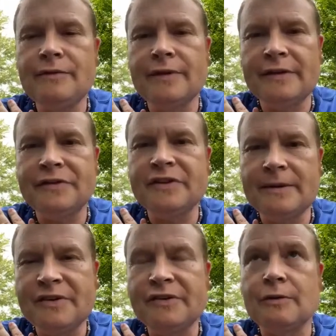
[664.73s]
without the
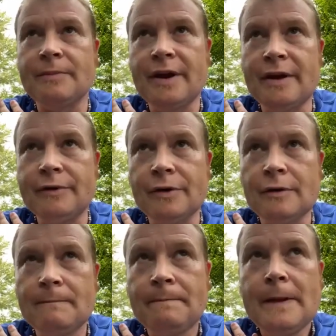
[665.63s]
substance or
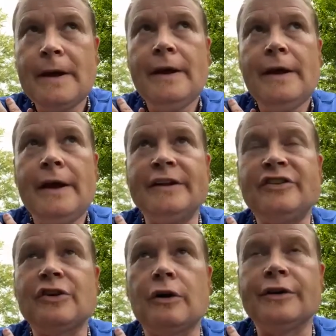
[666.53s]
behavior and
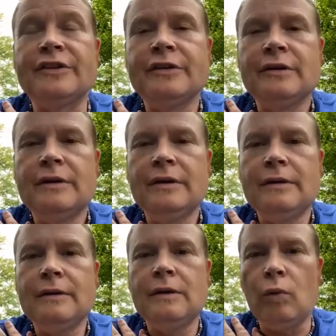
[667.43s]
start
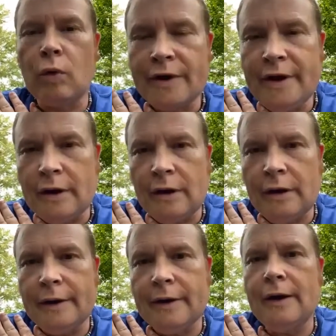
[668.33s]
working
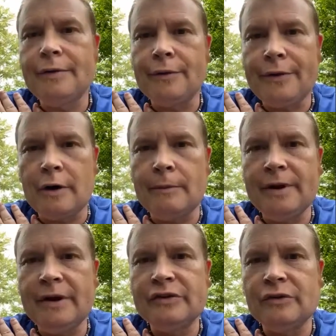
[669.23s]
on other
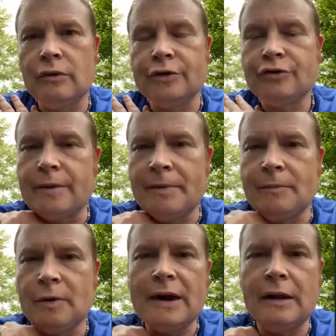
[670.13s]
therapies or treatment
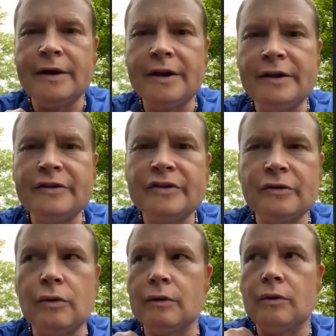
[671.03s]
modalities
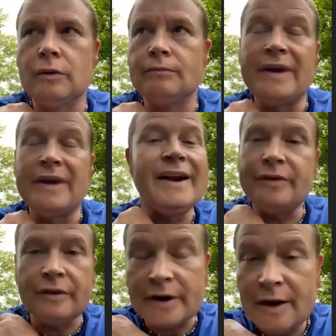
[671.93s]
or
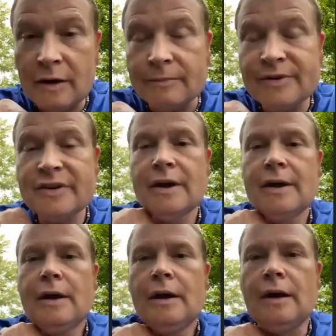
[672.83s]
anything that helps
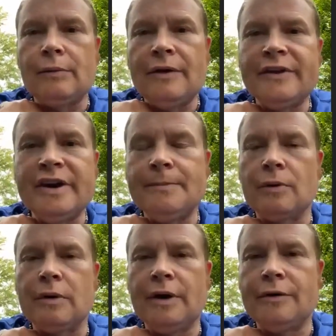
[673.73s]
around the
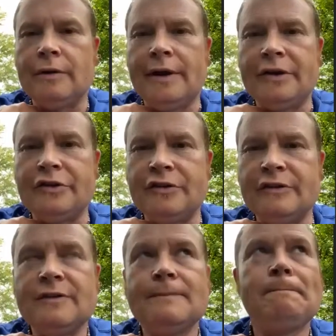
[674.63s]
deeper underlying
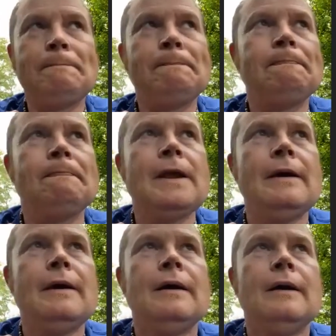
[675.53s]
issues.
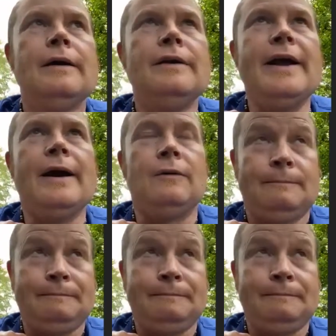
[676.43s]
Now,